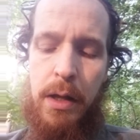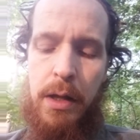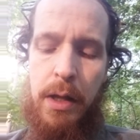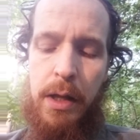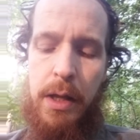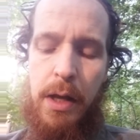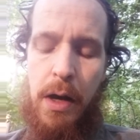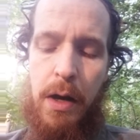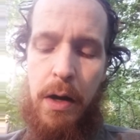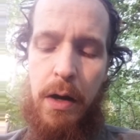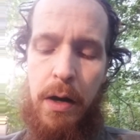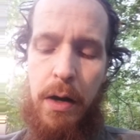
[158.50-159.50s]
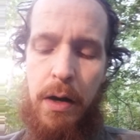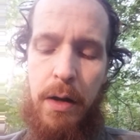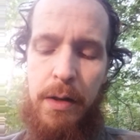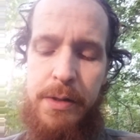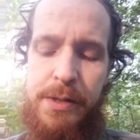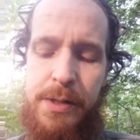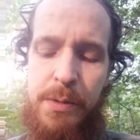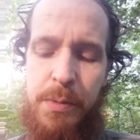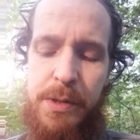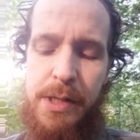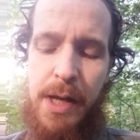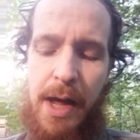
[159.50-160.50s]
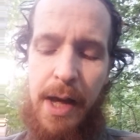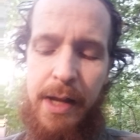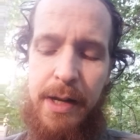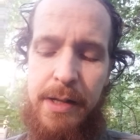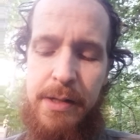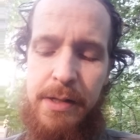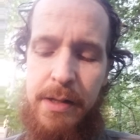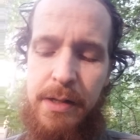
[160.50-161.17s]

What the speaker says: he allus was agonite.